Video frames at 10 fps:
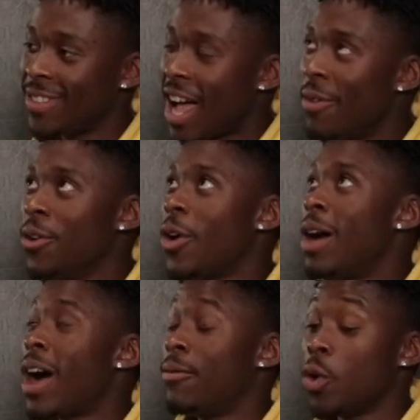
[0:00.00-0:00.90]
I
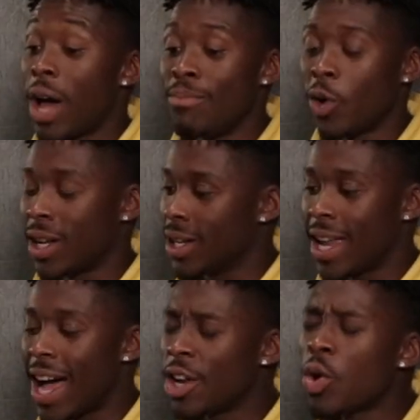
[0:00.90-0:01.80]
feel I'm not.
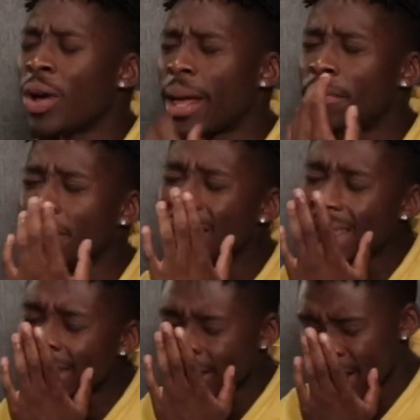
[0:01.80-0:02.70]
I don't know what that
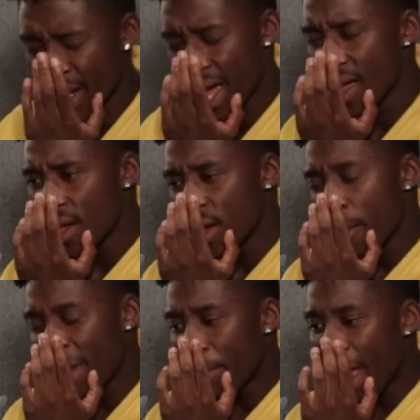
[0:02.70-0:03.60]
means, innit? Like,
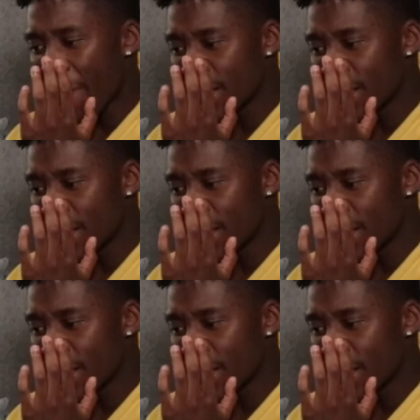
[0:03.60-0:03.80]
but bear man